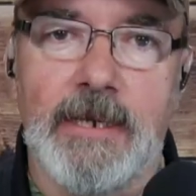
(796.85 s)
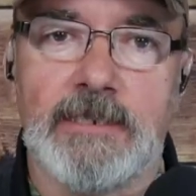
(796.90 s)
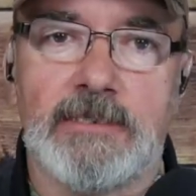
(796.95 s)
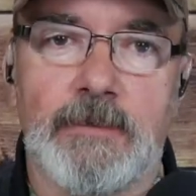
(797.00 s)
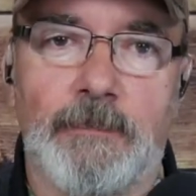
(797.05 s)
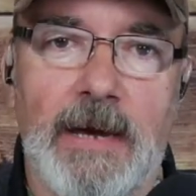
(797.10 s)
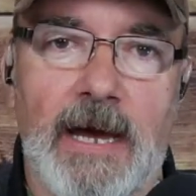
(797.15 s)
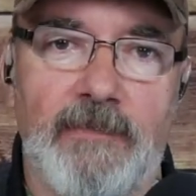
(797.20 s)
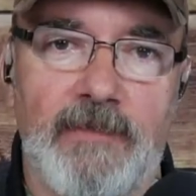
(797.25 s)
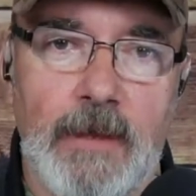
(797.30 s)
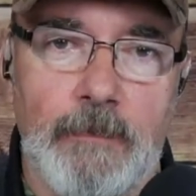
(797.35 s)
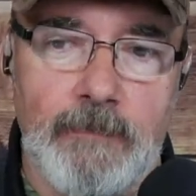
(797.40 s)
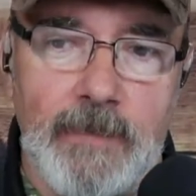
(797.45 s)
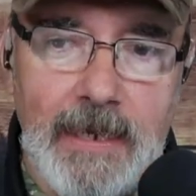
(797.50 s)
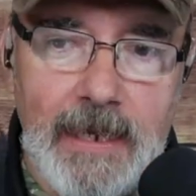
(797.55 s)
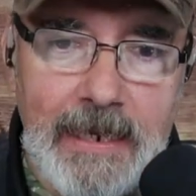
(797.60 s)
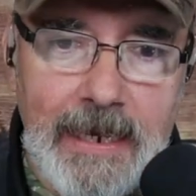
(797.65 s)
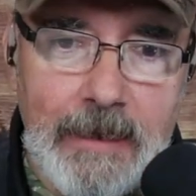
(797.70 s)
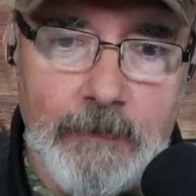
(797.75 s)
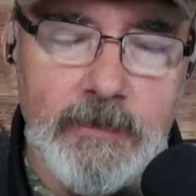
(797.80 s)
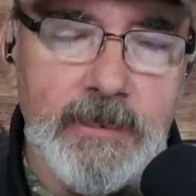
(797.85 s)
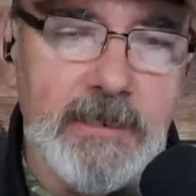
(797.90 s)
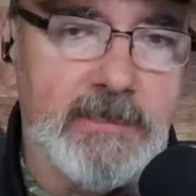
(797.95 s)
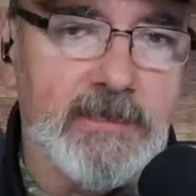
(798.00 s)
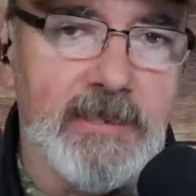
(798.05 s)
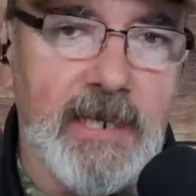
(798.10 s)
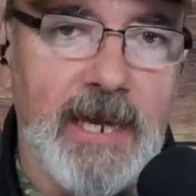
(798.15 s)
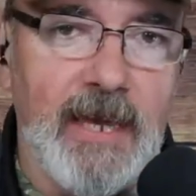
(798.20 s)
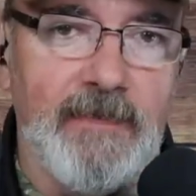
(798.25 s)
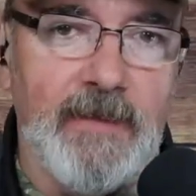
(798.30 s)
It's about them being able to
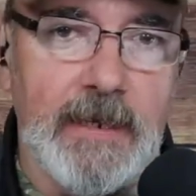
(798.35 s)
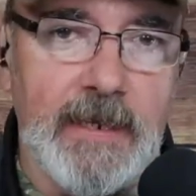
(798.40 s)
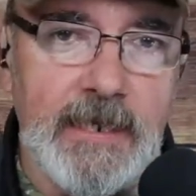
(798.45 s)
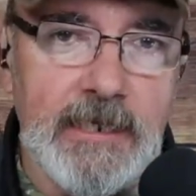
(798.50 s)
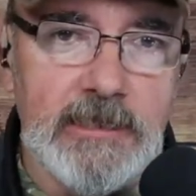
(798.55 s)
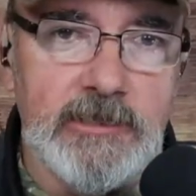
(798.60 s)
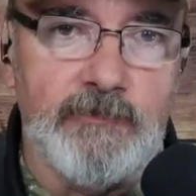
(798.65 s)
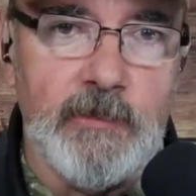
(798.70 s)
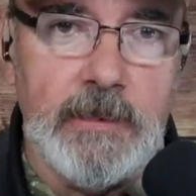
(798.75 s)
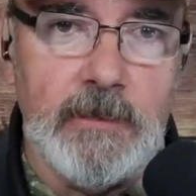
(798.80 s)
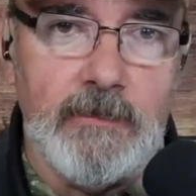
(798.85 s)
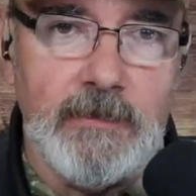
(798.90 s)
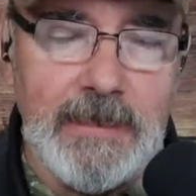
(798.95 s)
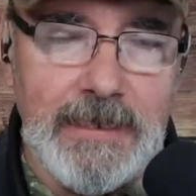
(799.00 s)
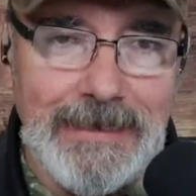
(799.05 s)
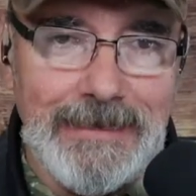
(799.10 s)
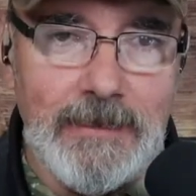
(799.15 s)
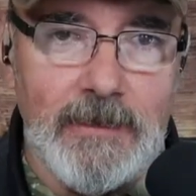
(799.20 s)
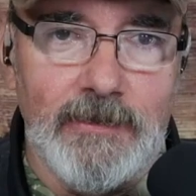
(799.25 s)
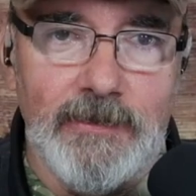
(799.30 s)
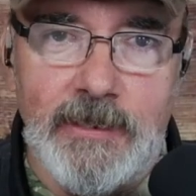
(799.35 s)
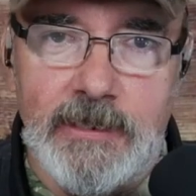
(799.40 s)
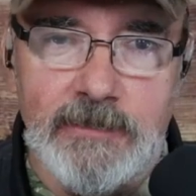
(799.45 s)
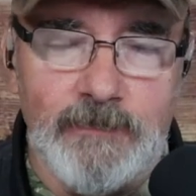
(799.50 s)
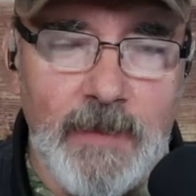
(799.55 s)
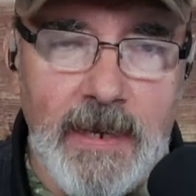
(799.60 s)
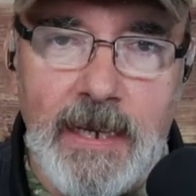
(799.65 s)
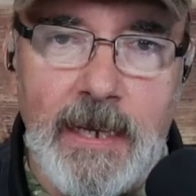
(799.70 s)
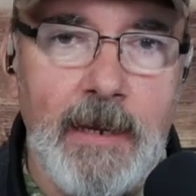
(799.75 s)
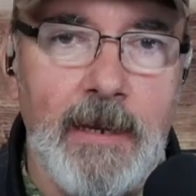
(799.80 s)
say that Israel killed as
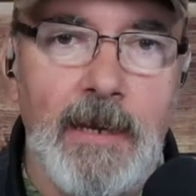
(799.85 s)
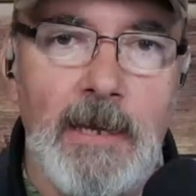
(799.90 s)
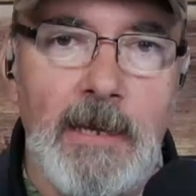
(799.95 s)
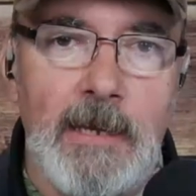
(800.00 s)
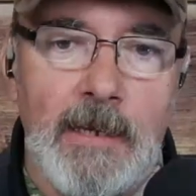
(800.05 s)
many